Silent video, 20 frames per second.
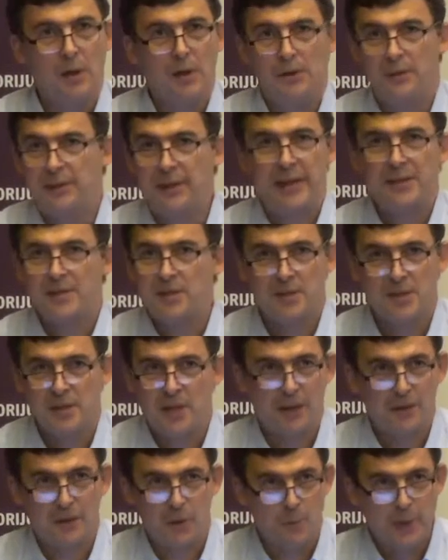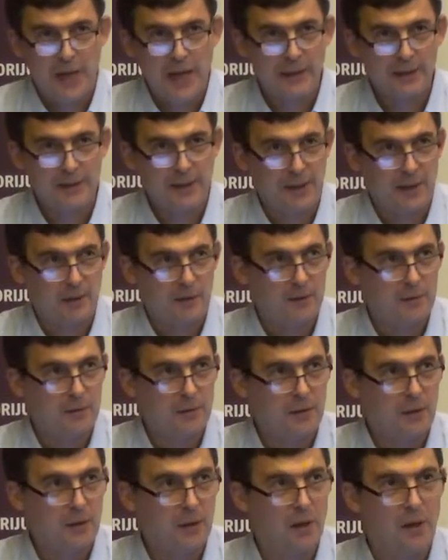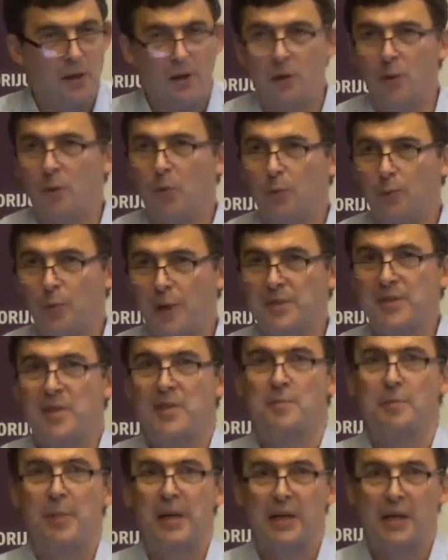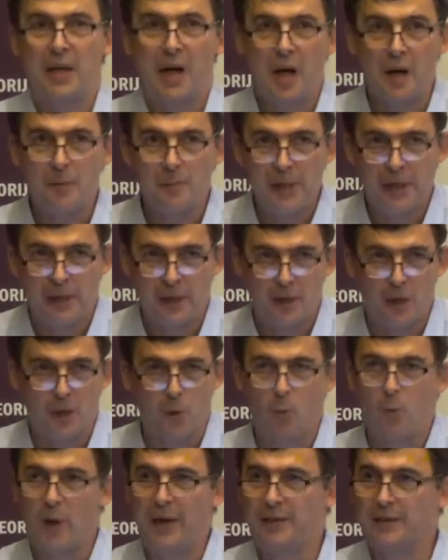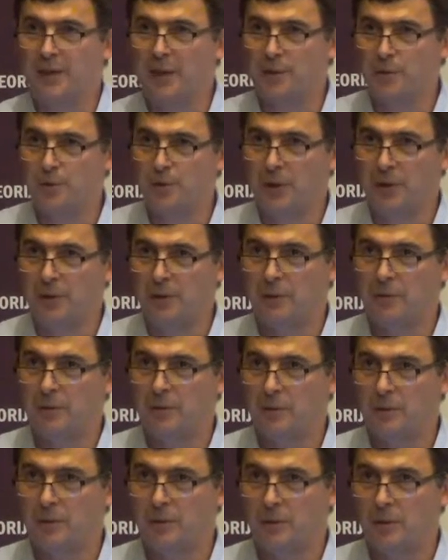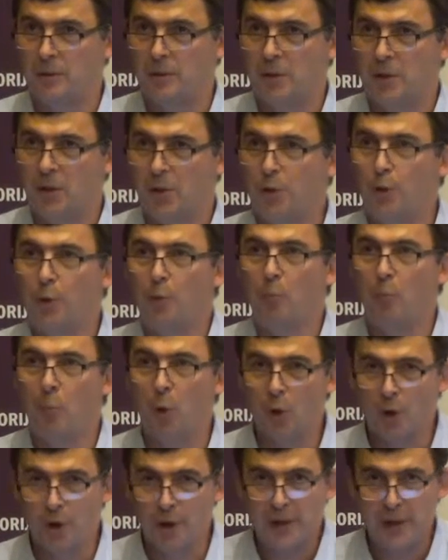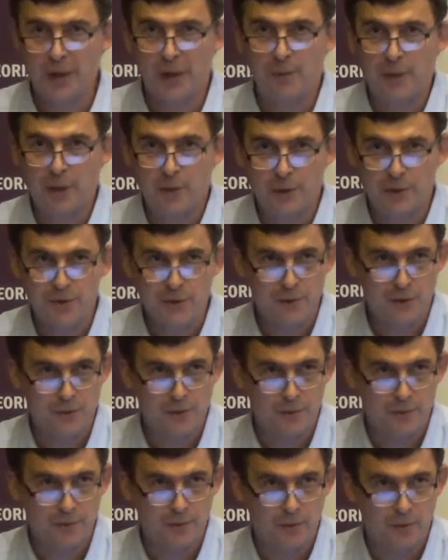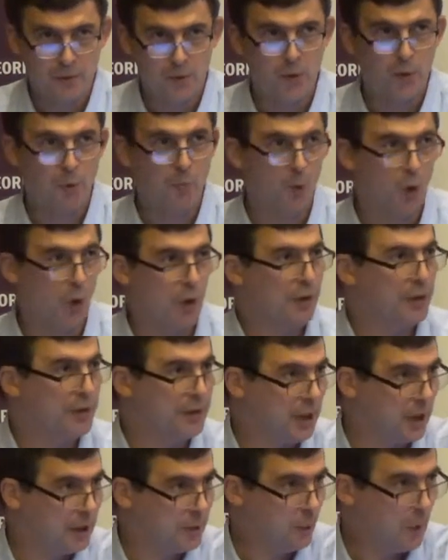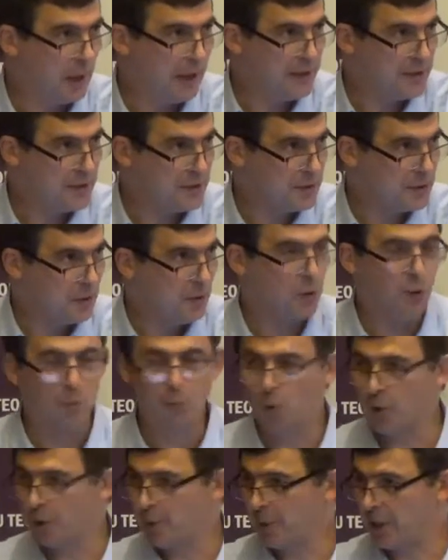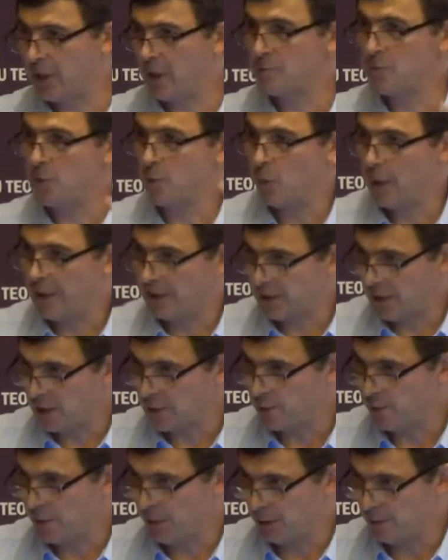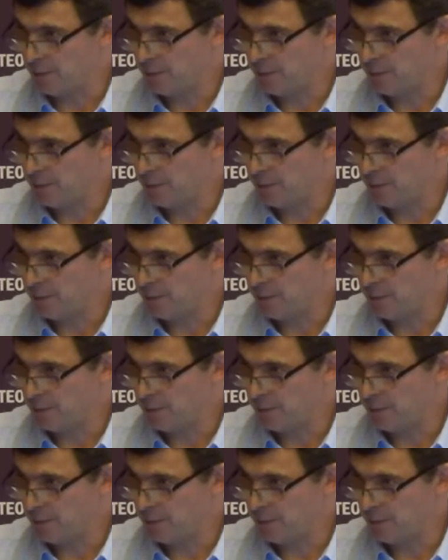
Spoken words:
That's not the reality. France is becoming a white country. The more immigrants, the more non-whites, the more it becomes a white country.